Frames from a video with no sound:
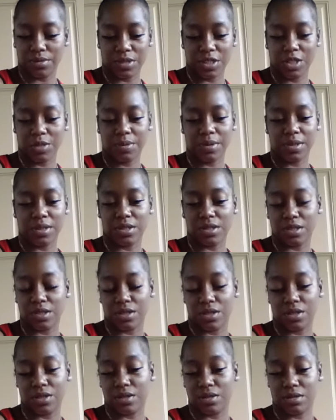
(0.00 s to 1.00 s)
This
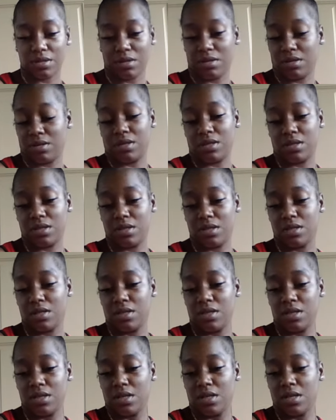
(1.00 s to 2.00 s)
person's,
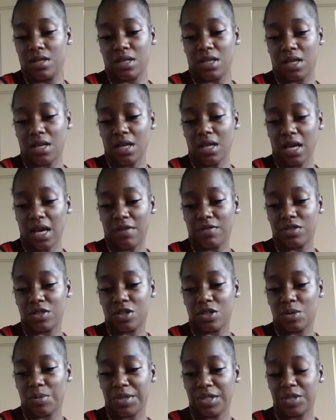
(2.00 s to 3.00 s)
they have
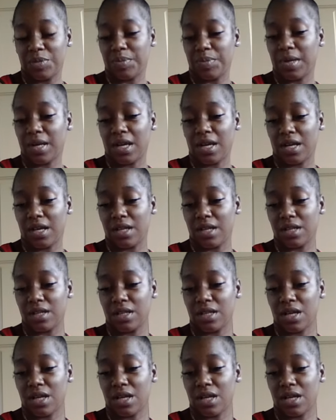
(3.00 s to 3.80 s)
so much pain.